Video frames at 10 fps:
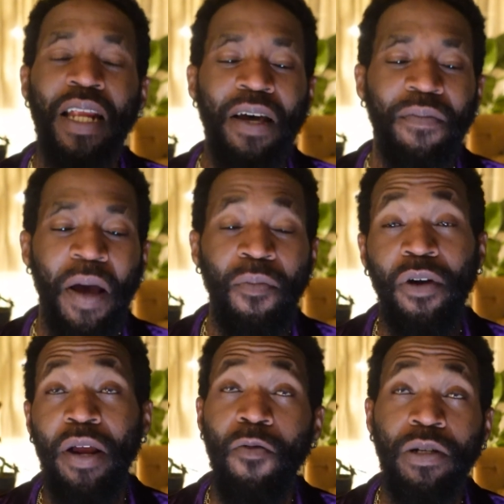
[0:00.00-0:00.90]
now my
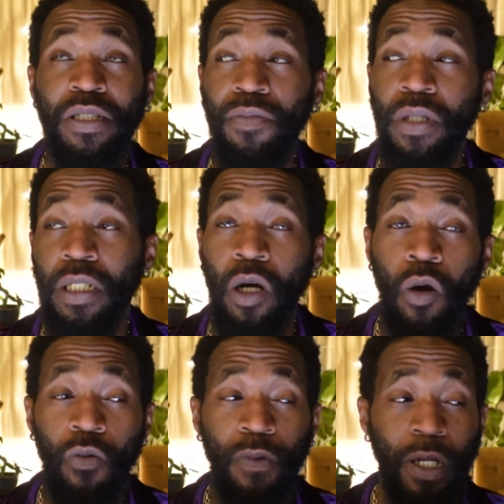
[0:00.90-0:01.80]
brain wants to put a
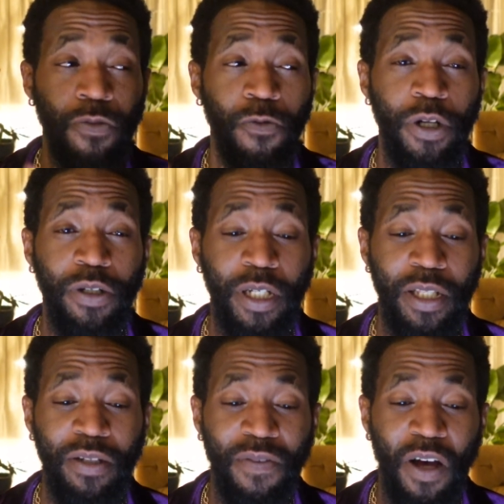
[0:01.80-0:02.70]
whole fucking reel
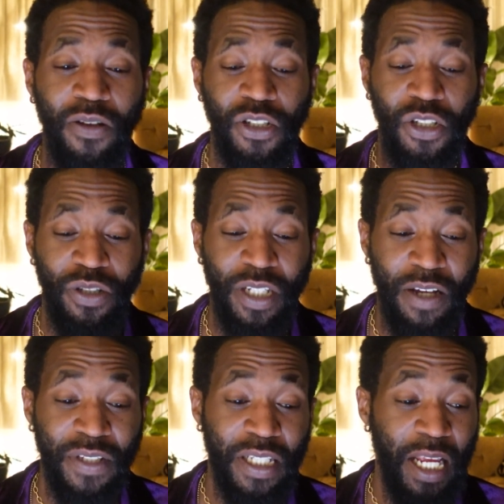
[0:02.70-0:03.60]
together of all the shows that
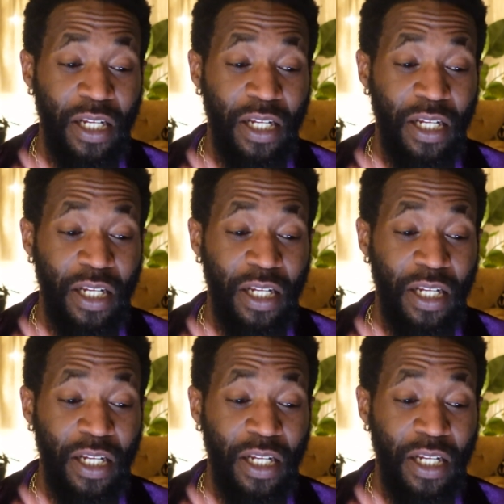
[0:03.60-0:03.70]
I've seen.